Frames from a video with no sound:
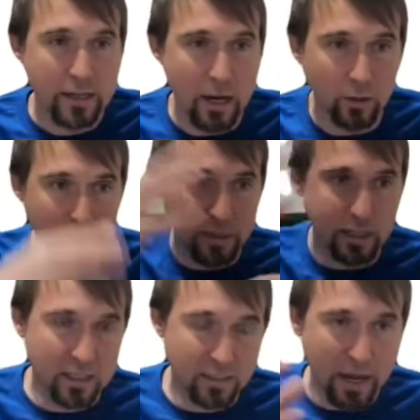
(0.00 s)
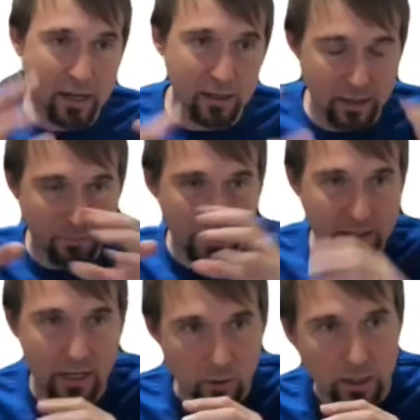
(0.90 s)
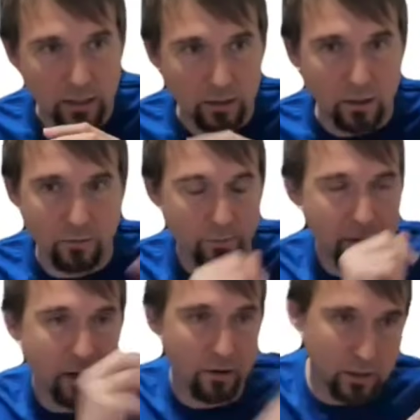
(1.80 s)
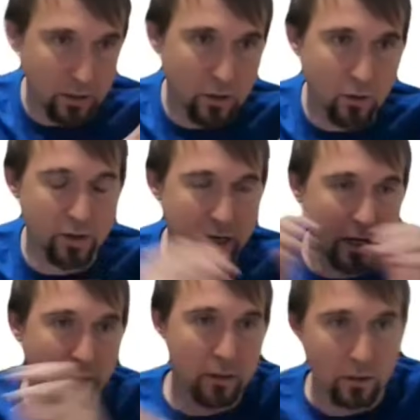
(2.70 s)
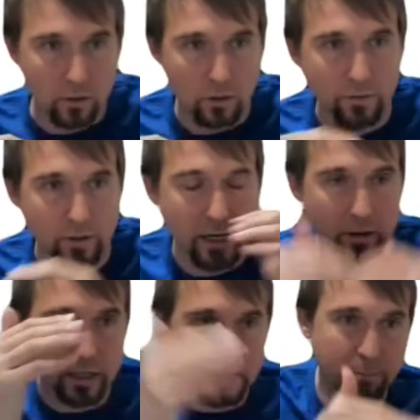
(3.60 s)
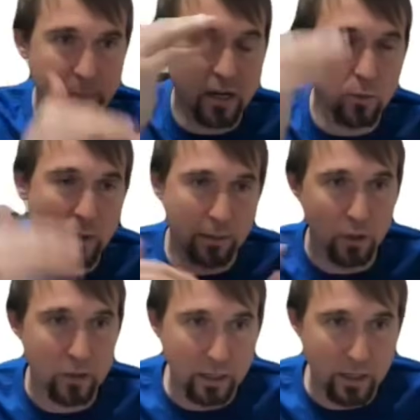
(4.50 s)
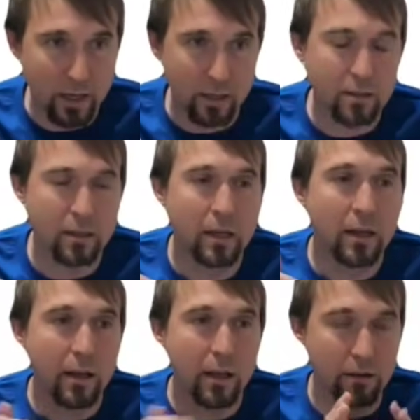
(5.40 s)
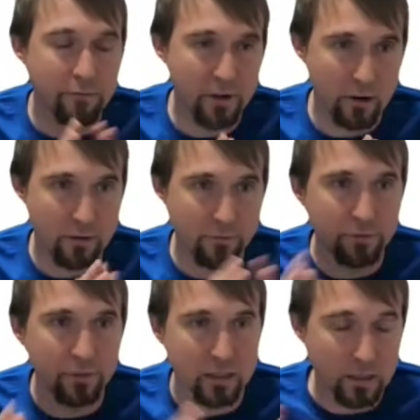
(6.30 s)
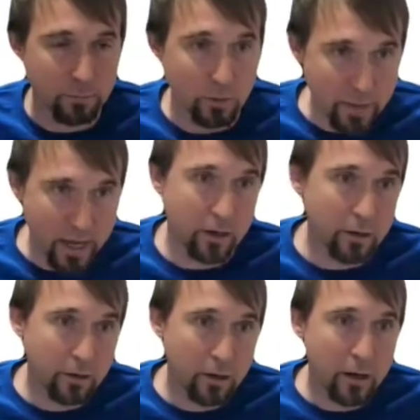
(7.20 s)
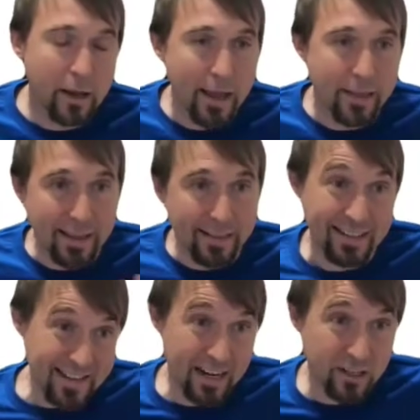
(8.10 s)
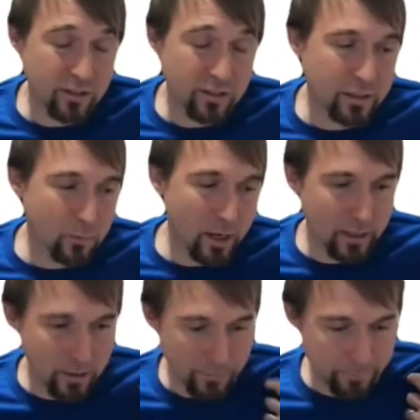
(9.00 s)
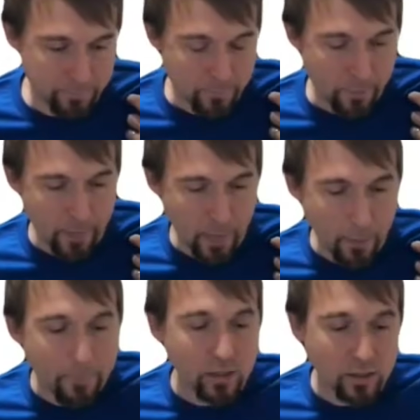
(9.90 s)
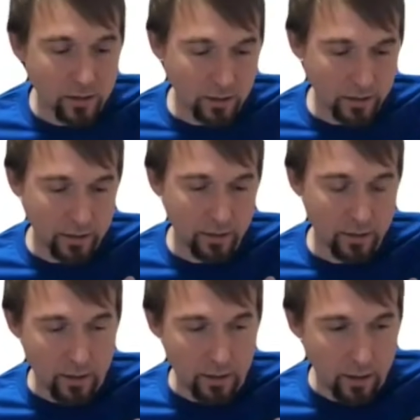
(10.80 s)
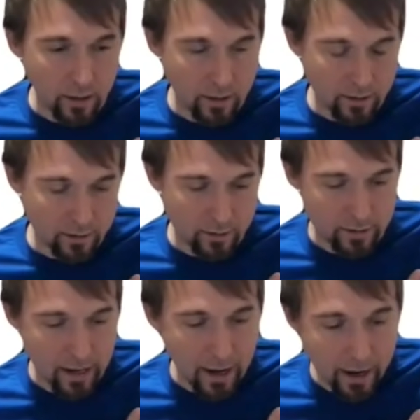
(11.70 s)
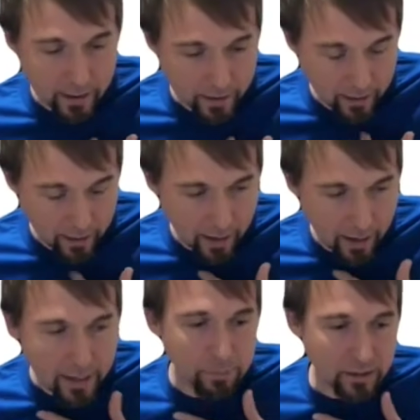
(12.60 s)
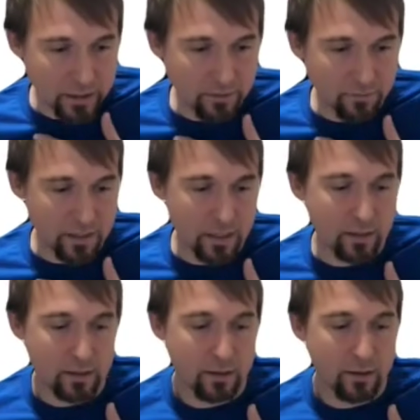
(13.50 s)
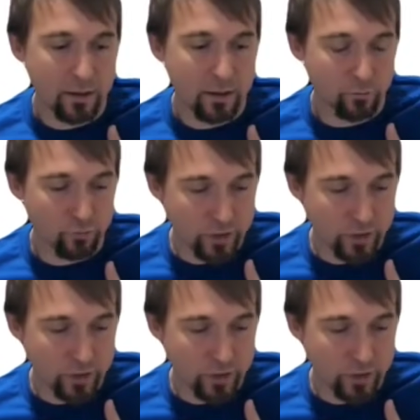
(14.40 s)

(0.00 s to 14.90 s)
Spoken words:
now let me expand. Let me take what I learned from here and look over here and look over here and expand what I'm looking at in a very flexible manner. And that's actually why personally I believe that the